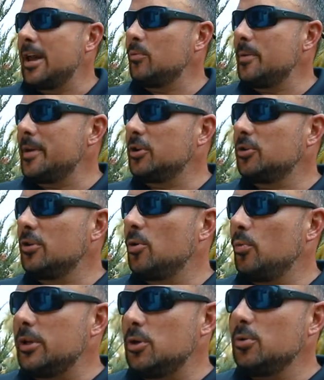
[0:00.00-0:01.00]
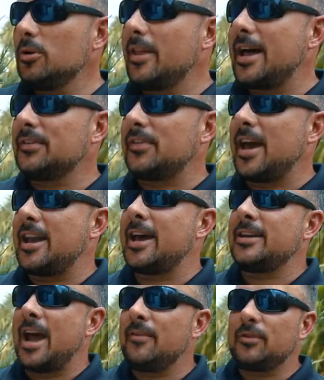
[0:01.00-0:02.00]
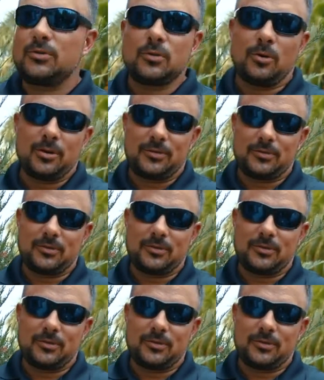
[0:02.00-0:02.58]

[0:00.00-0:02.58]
and we make sure that we utilize that on every solar